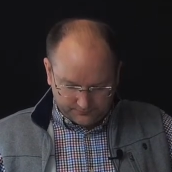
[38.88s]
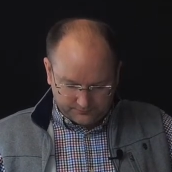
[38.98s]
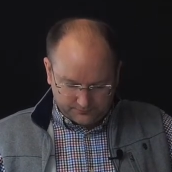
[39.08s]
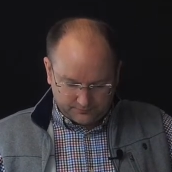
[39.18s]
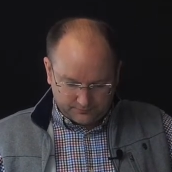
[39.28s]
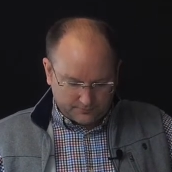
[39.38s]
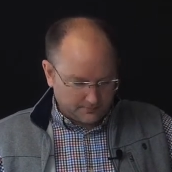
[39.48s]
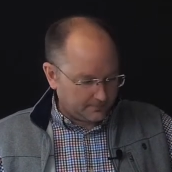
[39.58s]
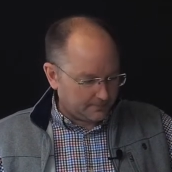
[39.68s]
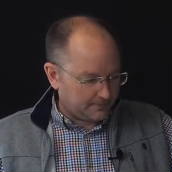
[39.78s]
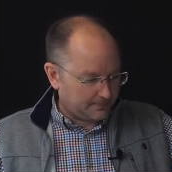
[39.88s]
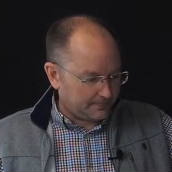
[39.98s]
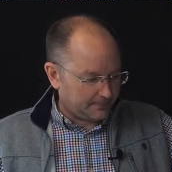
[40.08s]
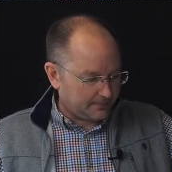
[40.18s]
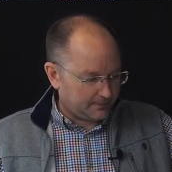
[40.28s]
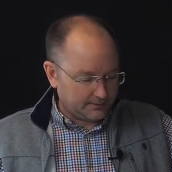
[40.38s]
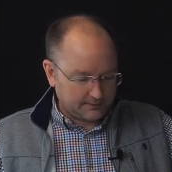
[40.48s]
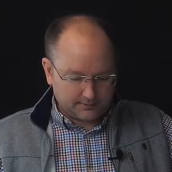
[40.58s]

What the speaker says: Nobody speaks.